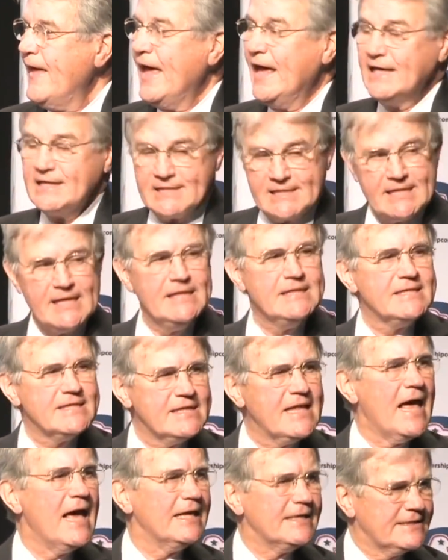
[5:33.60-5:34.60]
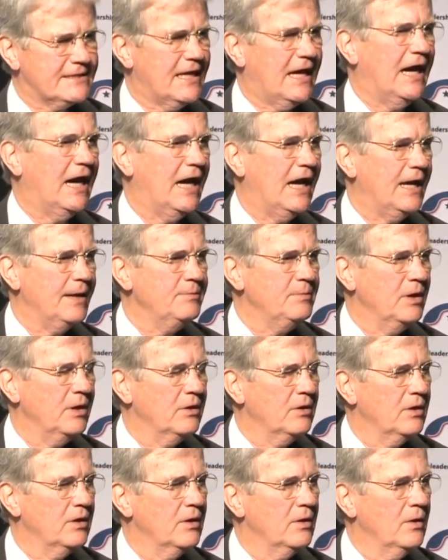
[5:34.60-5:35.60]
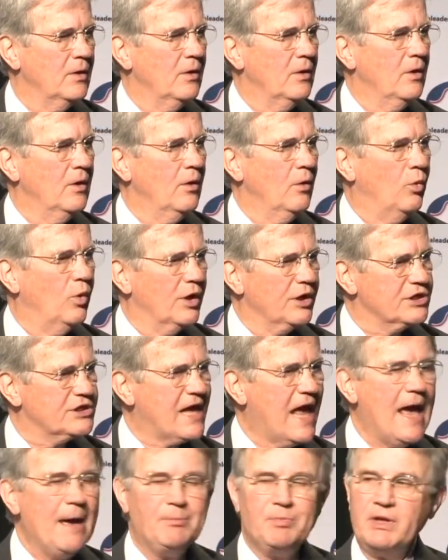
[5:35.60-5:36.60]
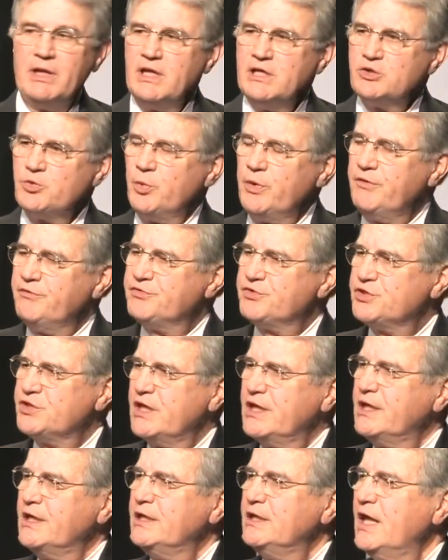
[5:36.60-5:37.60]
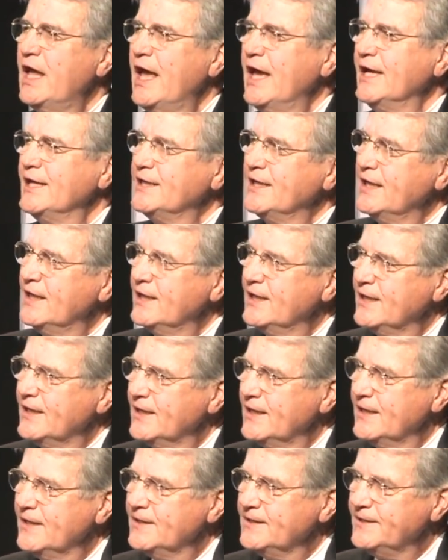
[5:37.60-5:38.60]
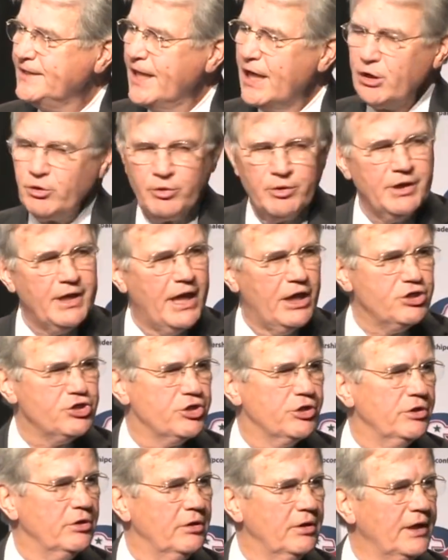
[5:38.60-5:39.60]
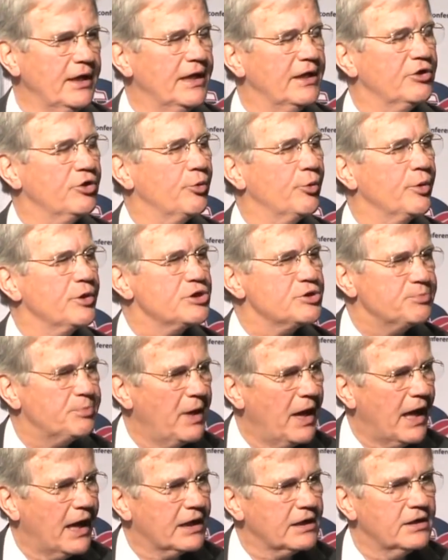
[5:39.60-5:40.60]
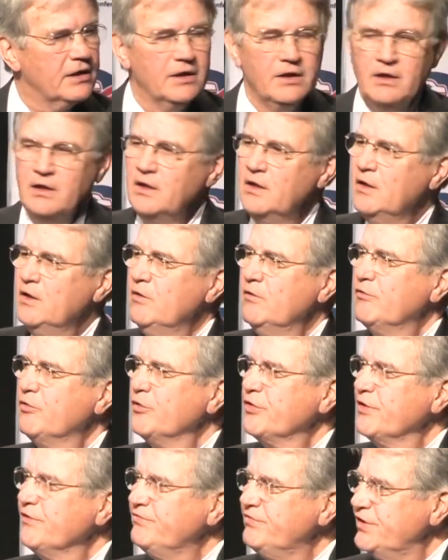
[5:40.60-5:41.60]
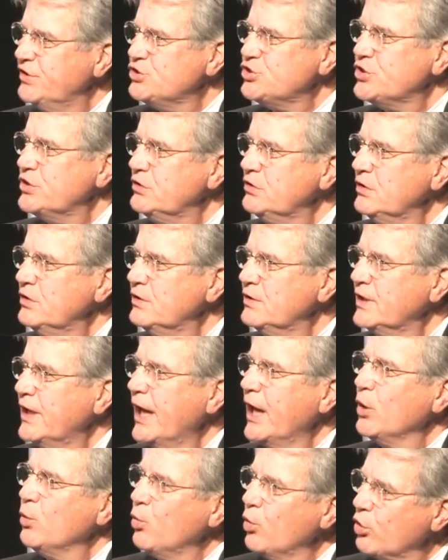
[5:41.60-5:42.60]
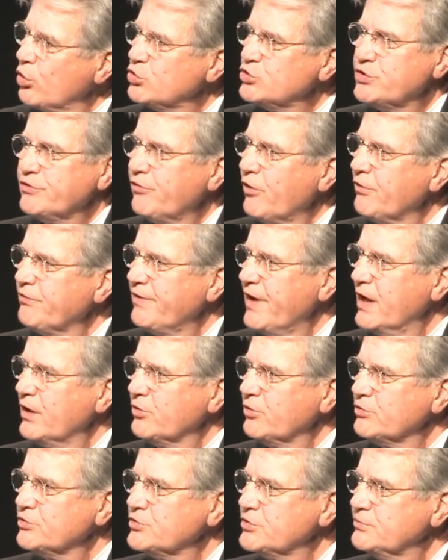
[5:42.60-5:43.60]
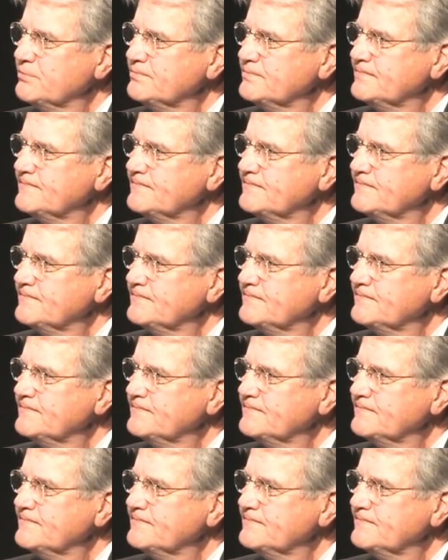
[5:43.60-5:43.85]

And since that time, what has happened is we've seen a degradation in the respect for the vision and words of our founders.